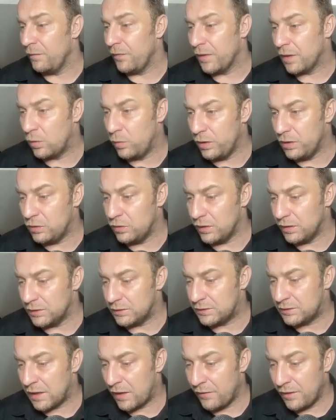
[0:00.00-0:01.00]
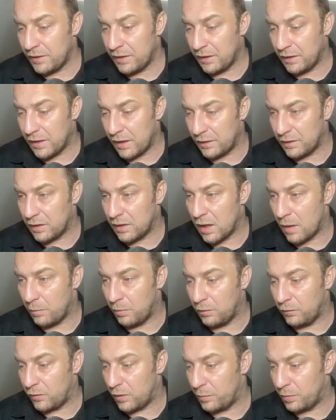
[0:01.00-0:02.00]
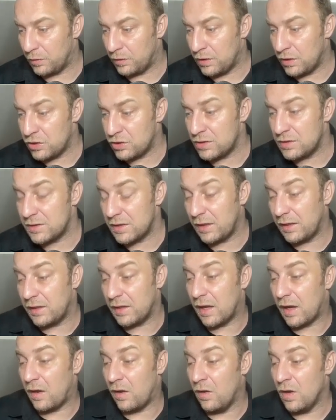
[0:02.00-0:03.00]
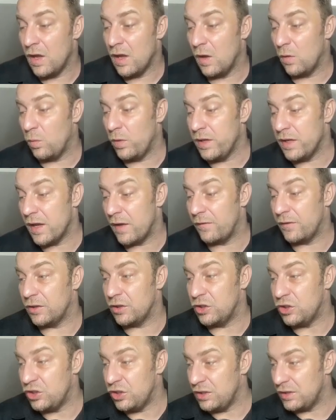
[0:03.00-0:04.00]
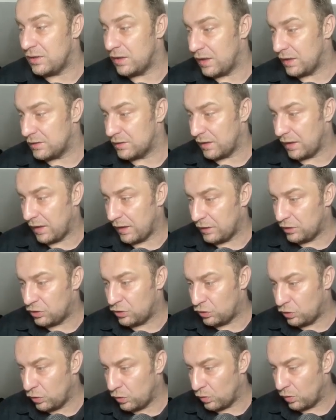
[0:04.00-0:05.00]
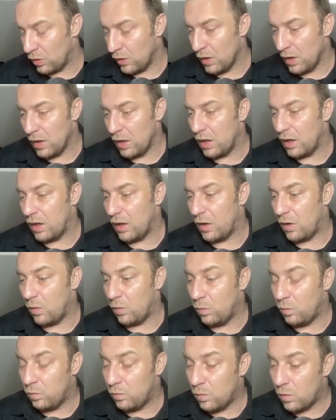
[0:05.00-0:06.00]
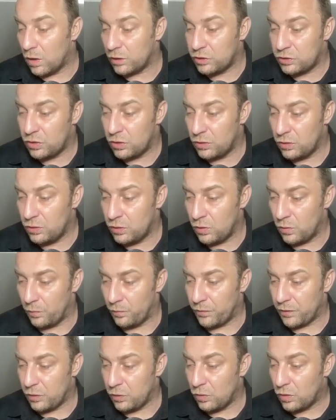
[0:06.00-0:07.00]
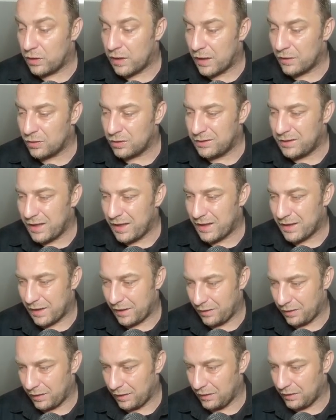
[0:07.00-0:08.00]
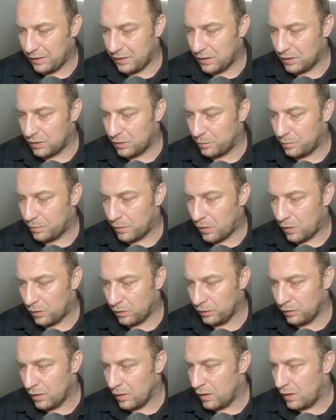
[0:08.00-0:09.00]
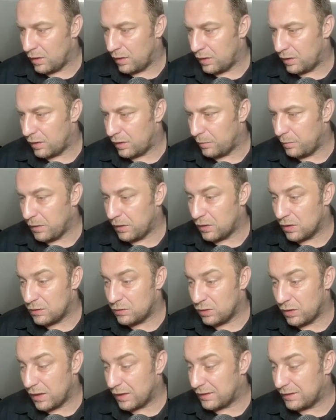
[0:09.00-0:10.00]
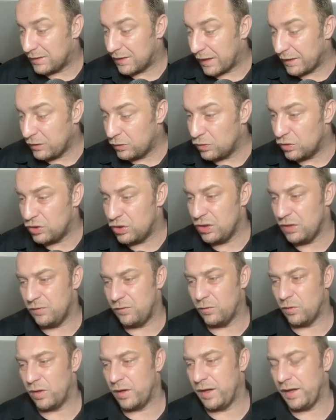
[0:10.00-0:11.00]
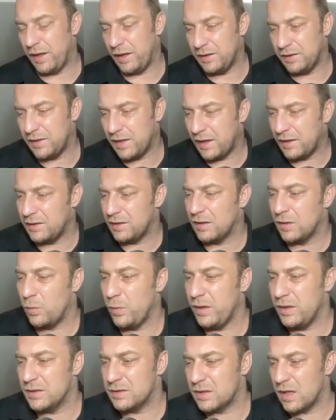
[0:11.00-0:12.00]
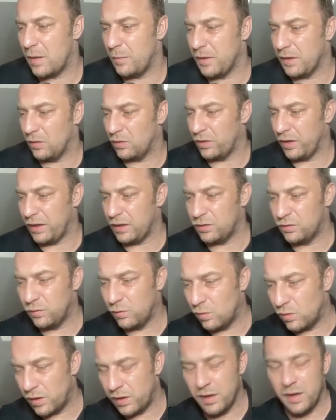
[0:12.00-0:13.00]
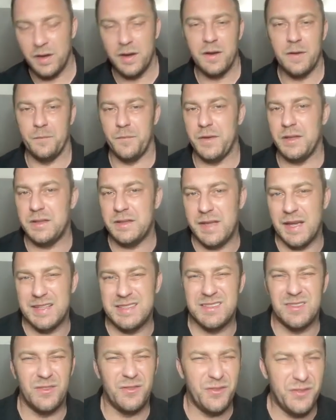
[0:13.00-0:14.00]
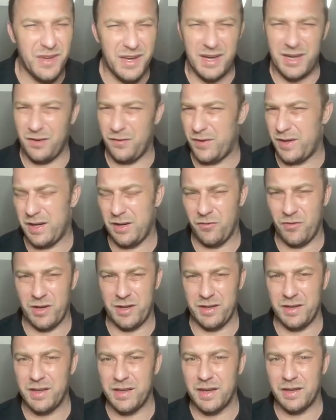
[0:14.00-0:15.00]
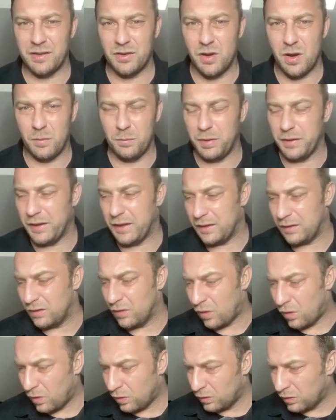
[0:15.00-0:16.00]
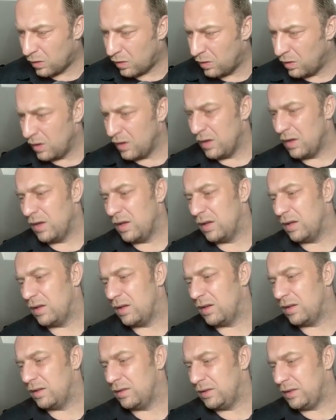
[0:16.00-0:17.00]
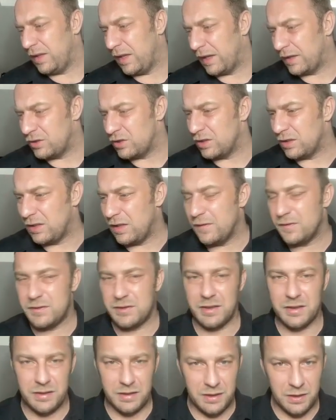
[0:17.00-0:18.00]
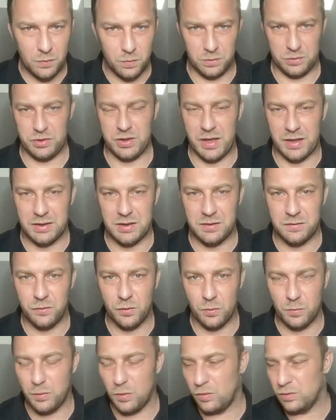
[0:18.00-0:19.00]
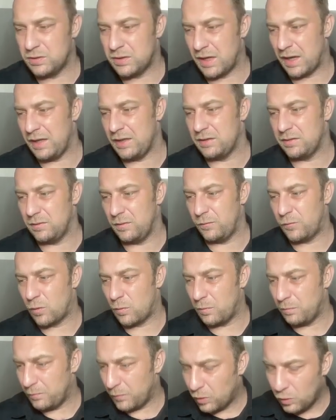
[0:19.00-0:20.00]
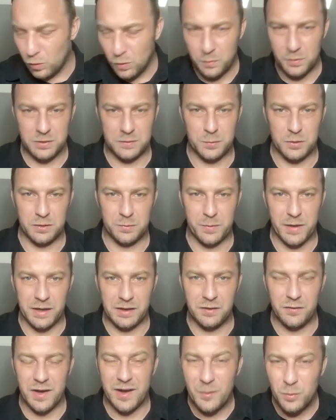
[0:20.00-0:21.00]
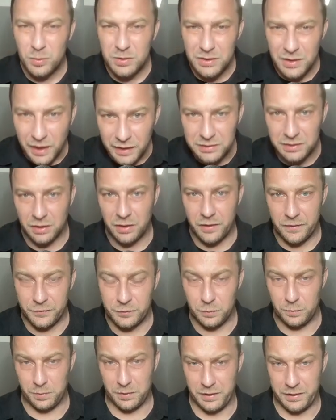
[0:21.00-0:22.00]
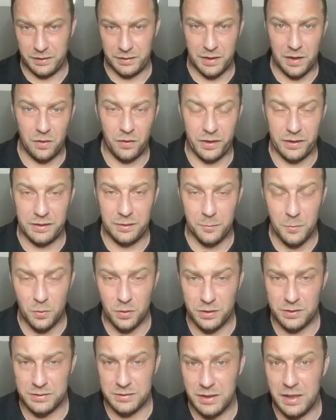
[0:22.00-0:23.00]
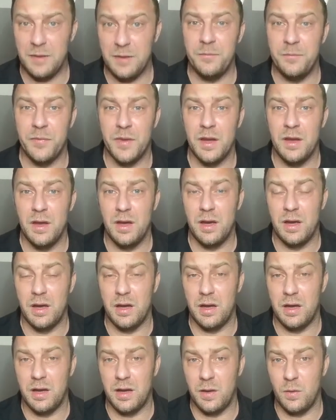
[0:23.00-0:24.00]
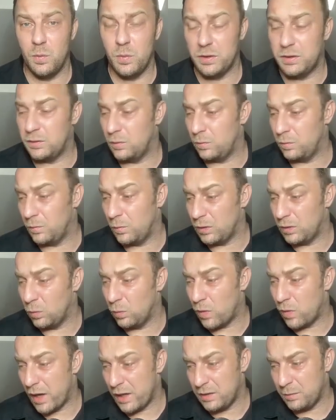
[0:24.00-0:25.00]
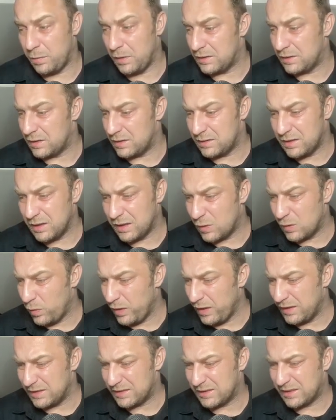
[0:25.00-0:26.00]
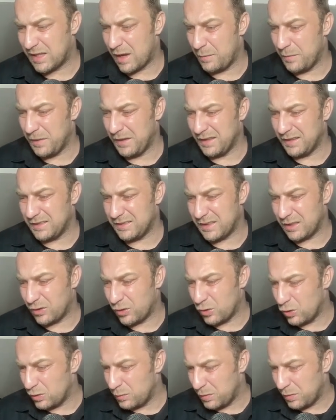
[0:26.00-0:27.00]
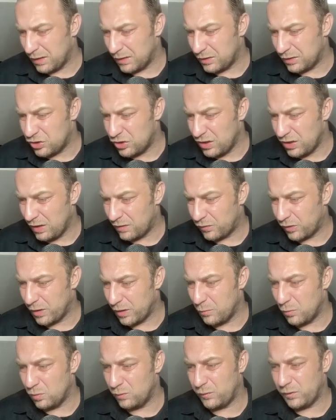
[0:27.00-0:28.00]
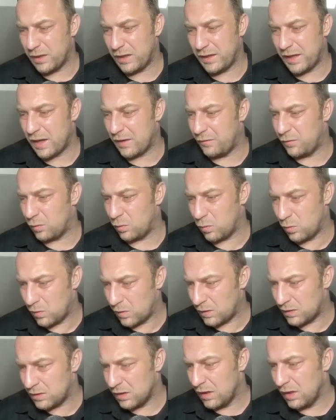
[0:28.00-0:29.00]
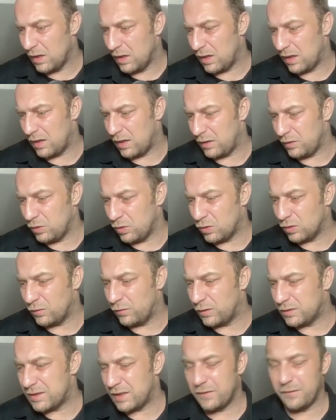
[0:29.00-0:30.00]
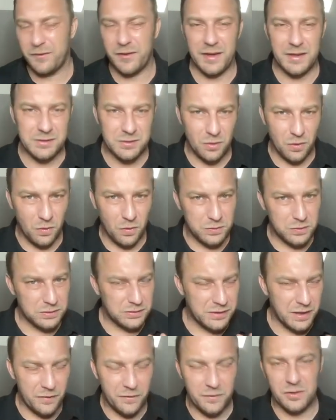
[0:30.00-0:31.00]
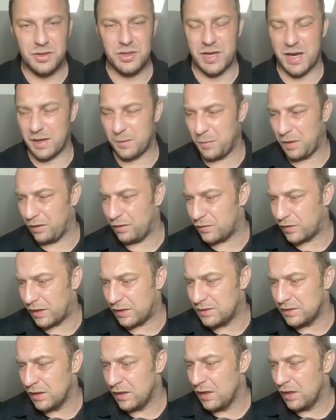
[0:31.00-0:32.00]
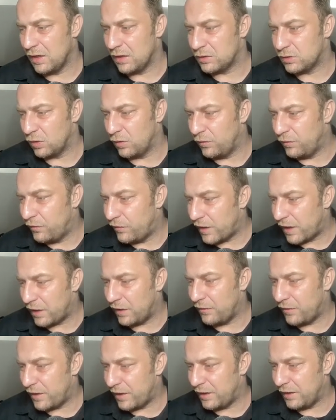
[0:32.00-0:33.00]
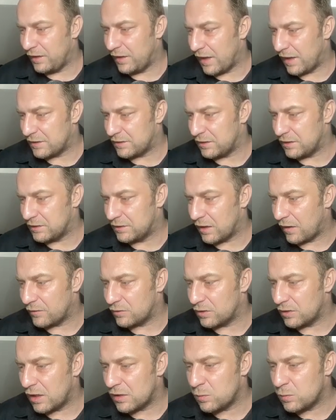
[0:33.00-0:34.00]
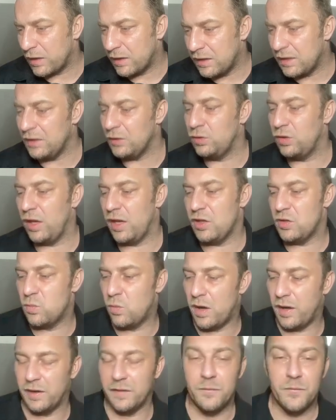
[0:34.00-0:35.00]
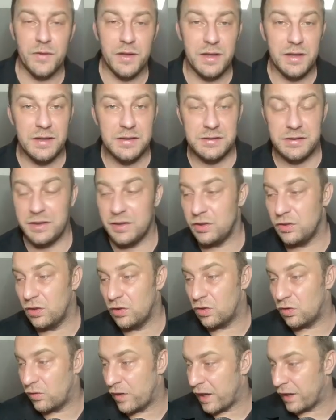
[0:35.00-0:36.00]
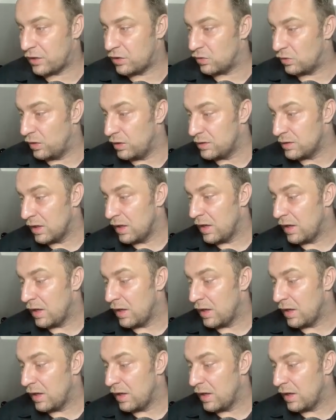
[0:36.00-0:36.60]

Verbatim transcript: Queen to 7 again a couple of repetitions and now we have g takes h2 uh, what should you do you cannot take i think here the pawn uh, because you get knight to g4 and then the queen is coming on h4 it gets very very very again complicated although uh, the engine gives here equal chances for both sides from humans perspective i would not love to play now anymore this game uh, with the with the white pieces the queen is coming there could be a g3 move then afterwards uh, you could face also several checkmate threats. So very, very nasty stuff. So that's why king to h1 is here the correct choice.